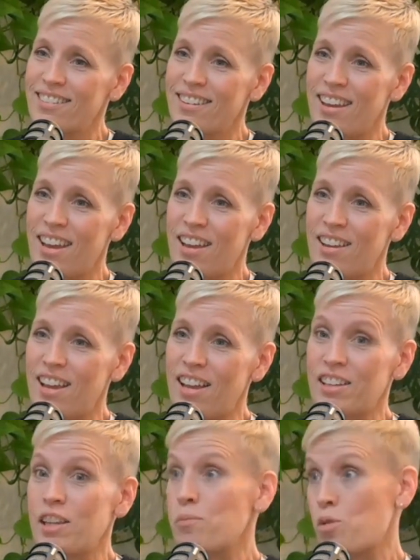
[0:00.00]

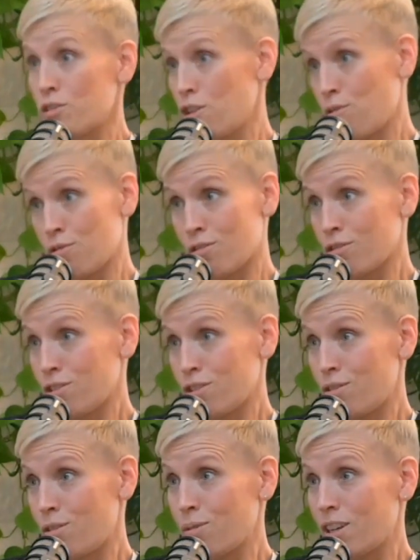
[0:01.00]
and get more donors so
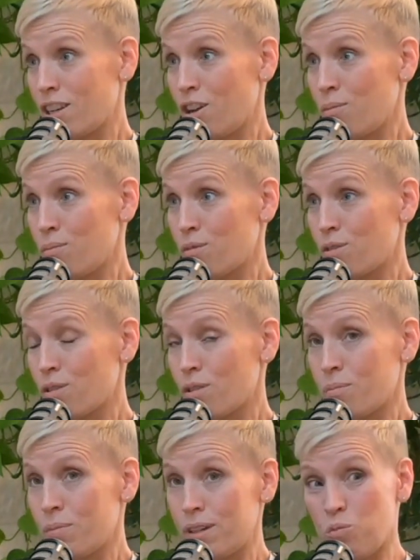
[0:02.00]
that we can help more.
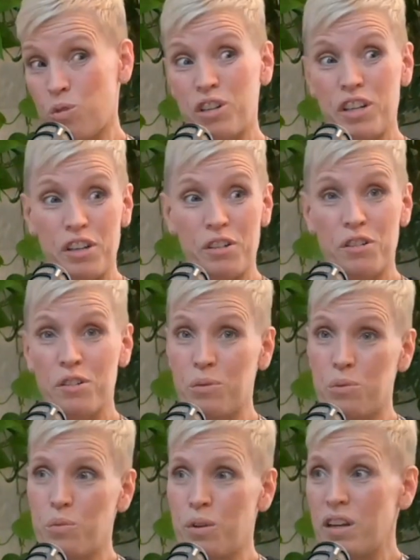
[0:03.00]
But we're here.
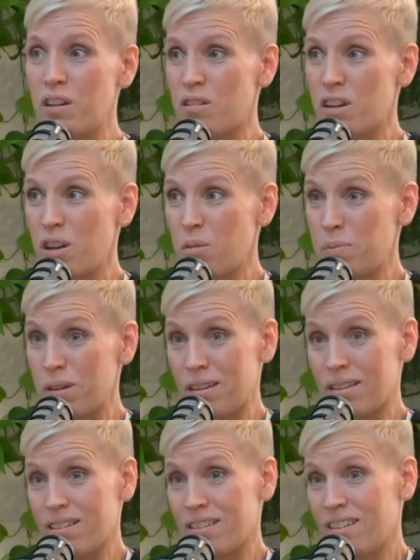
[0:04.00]
We are
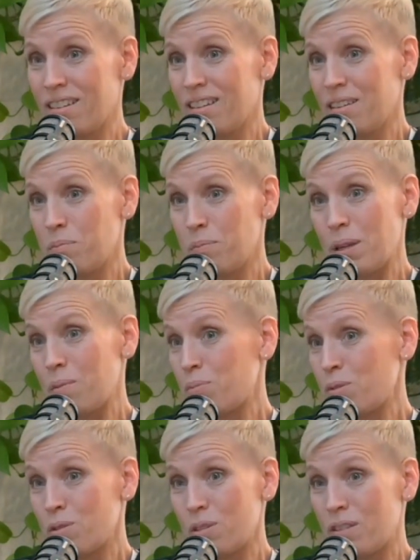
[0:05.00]
helping people, and